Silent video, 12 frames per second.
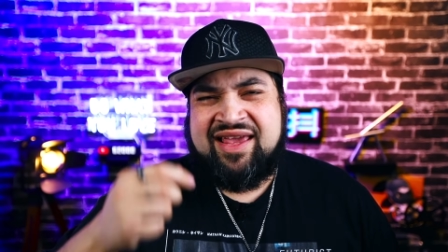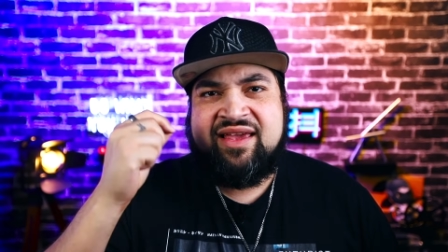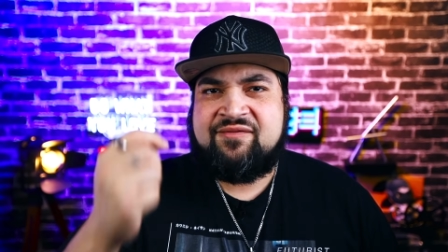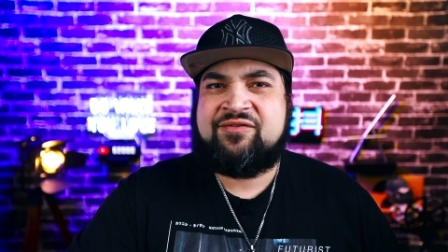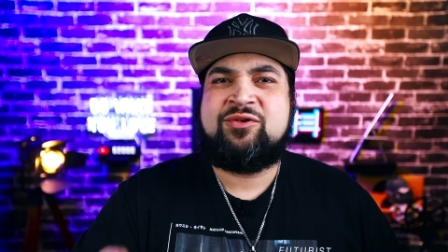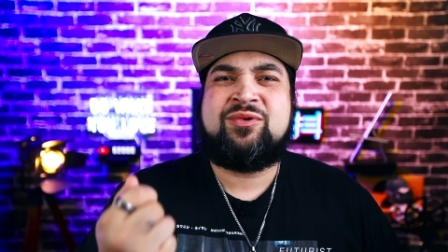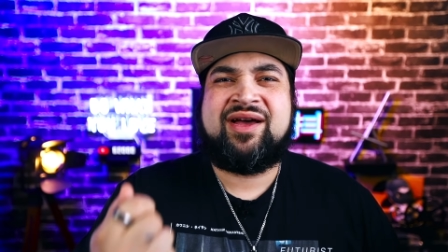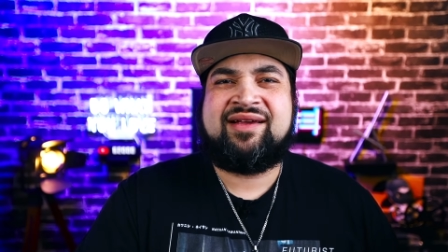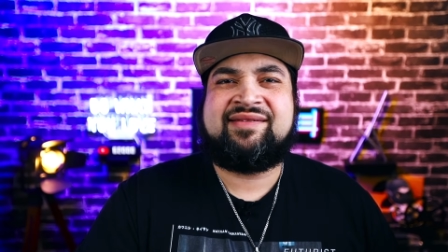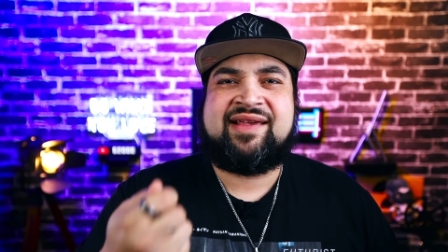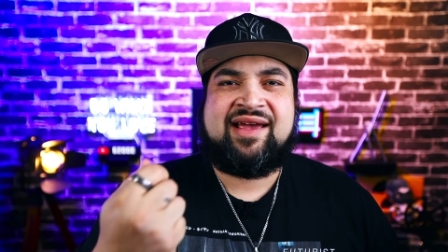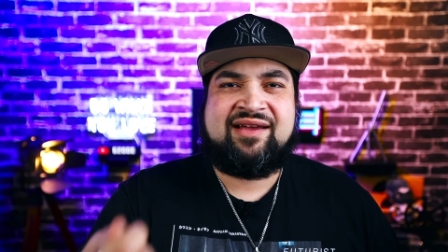If you
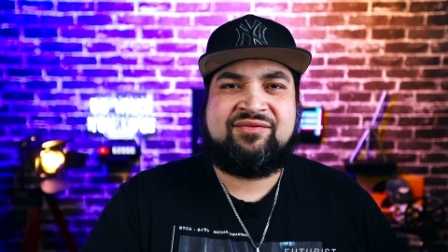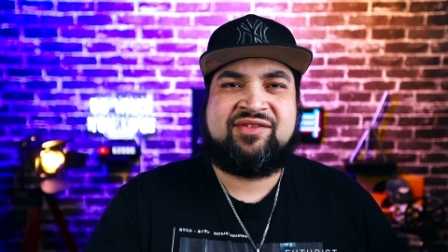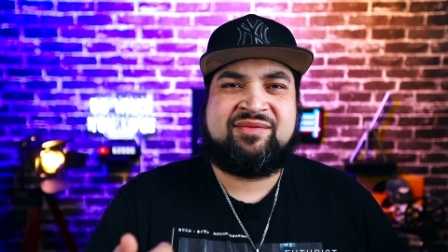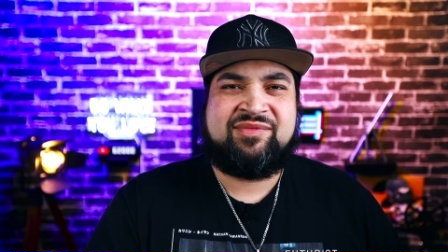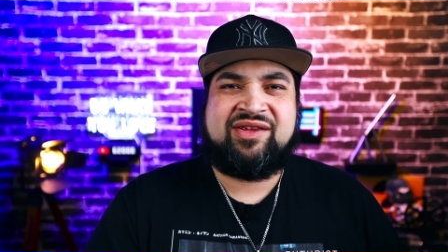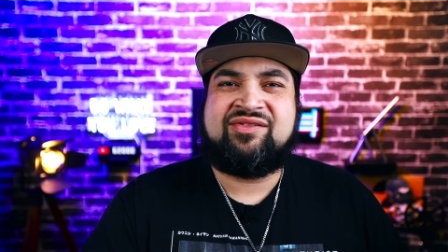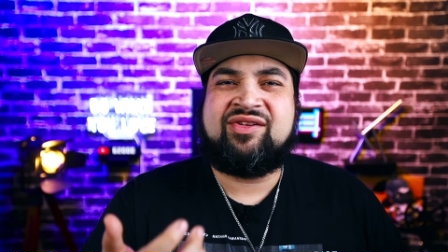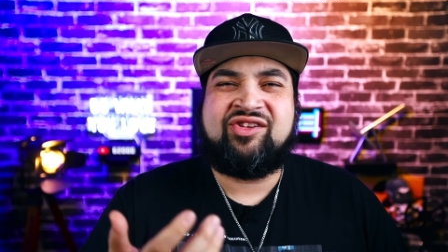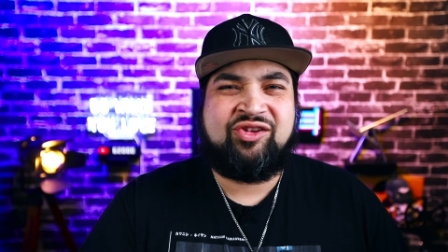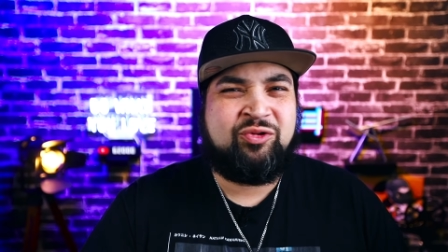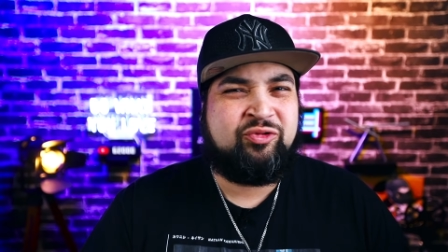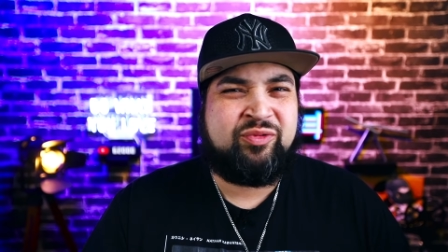guys have something to
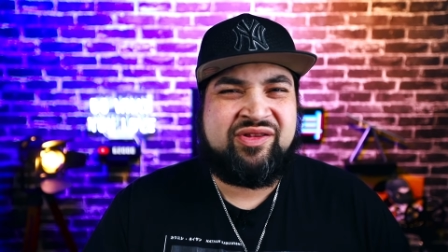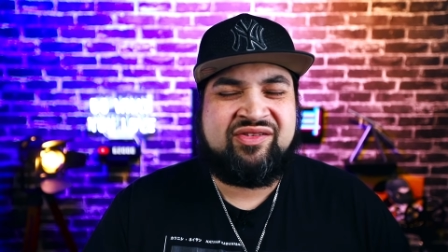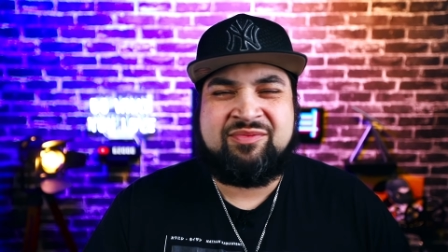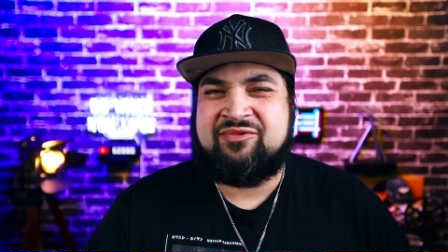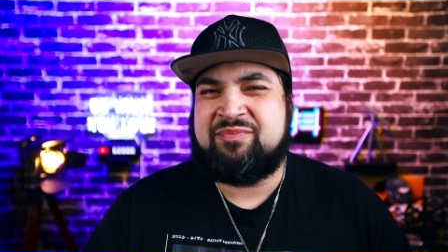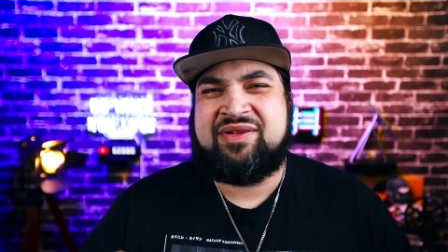use with this move,